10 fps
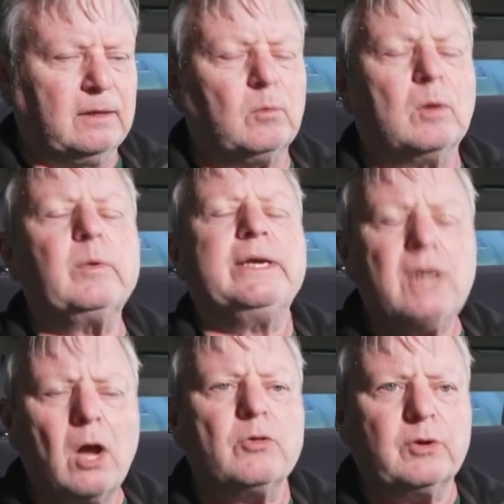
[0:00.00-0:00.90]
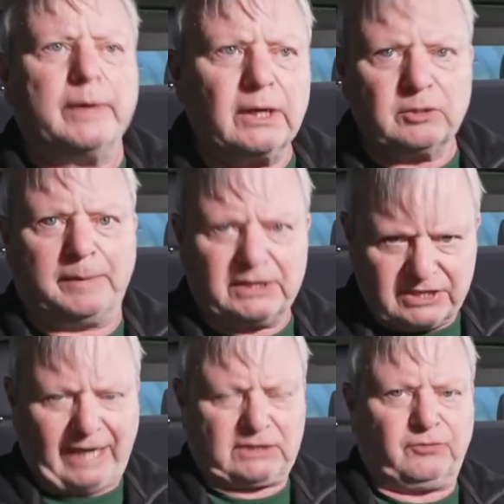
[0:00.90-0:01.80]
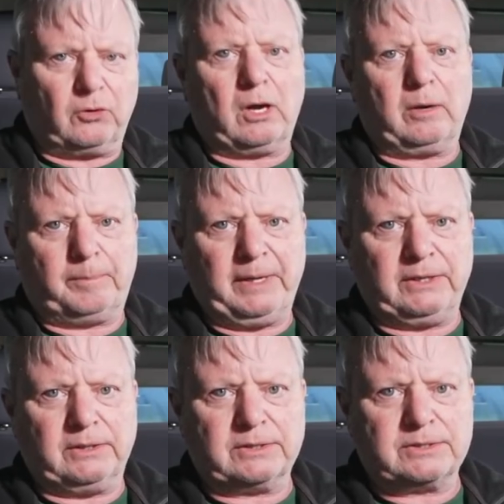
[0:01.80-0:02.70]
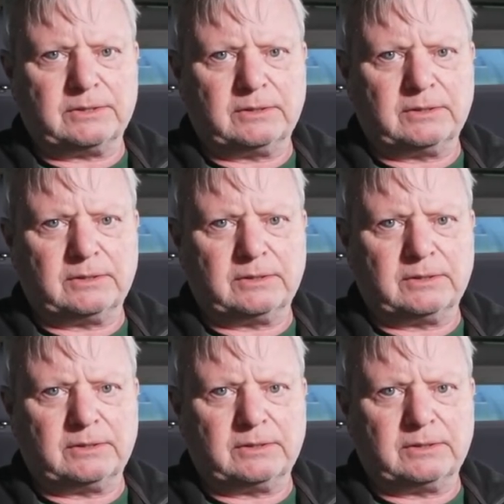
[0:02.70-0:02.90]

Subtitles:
we know that we're going to be attacked for our opinions.